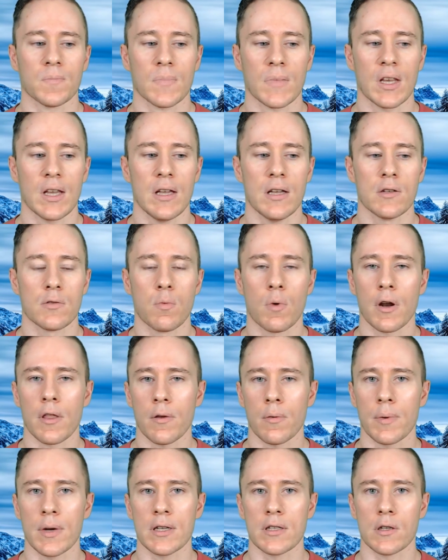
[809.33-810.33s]
is one of the
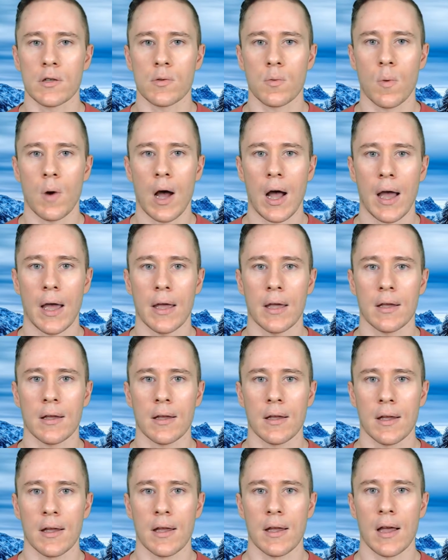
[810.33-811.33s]
reasons why
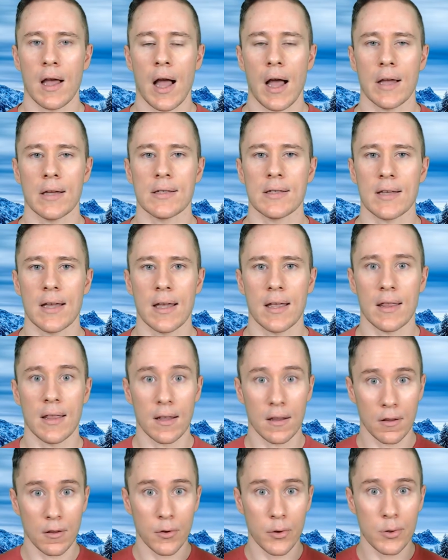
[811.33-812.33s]
I say
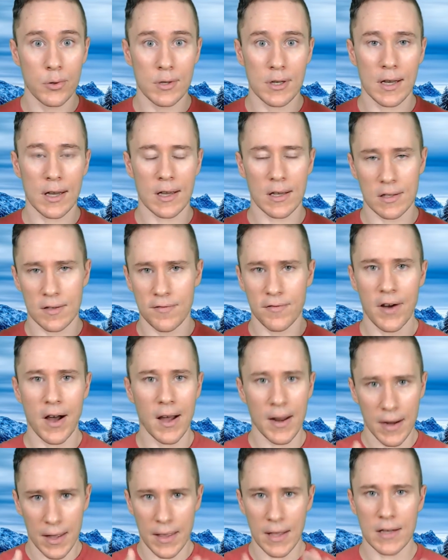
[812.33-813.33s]
that losing is
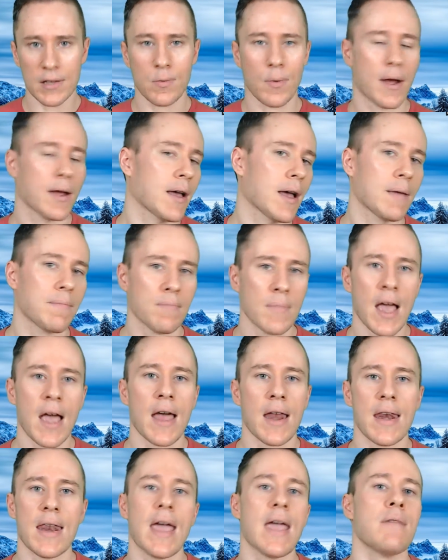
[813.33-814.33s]
fun, and that's why I
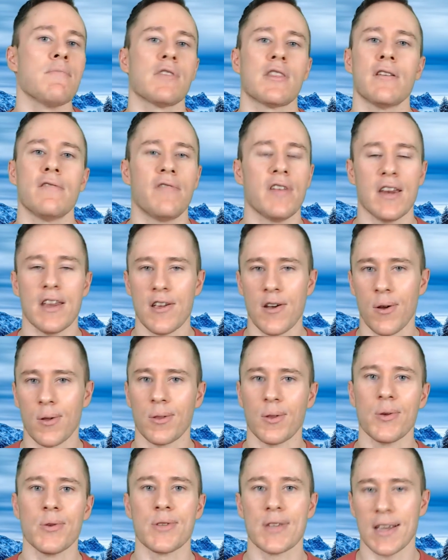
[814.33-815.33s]
named the video
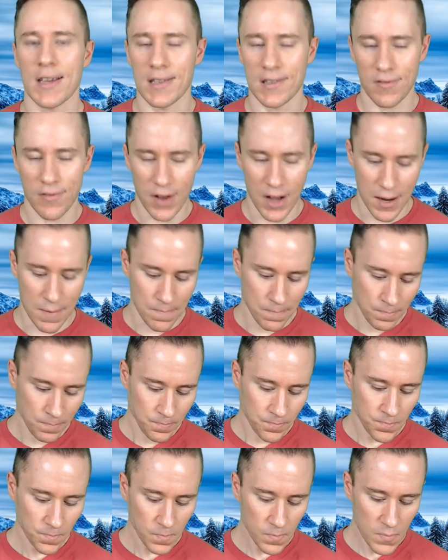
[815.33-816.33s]
Losing is Fun,
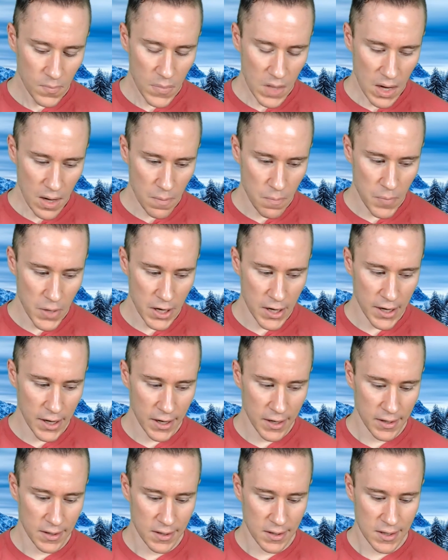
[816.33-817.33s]

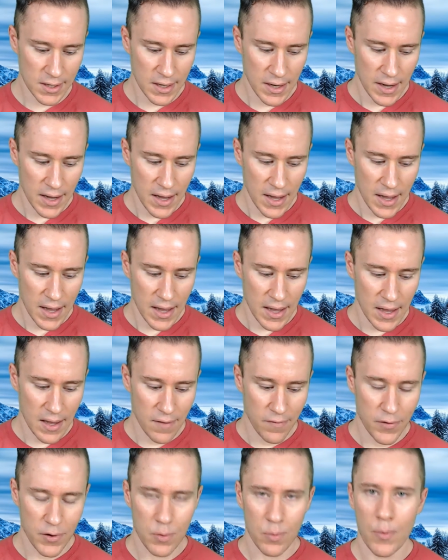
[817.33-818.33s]
because
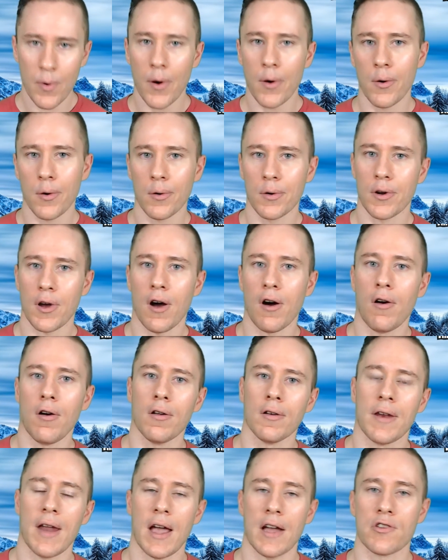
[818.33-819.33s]
if you rolled all
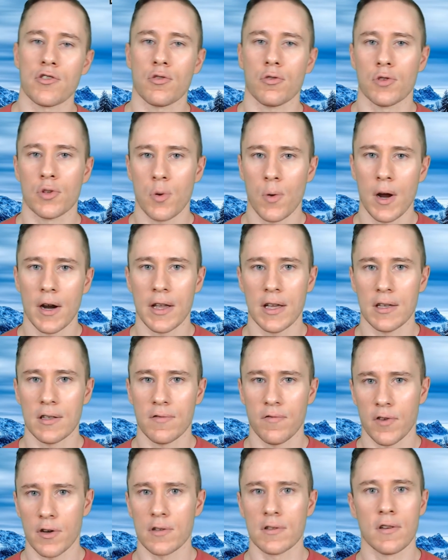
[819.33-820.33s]
natural 20s,
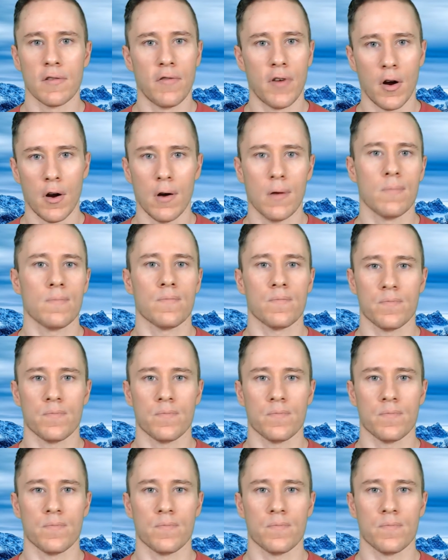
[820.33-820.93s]
first of all,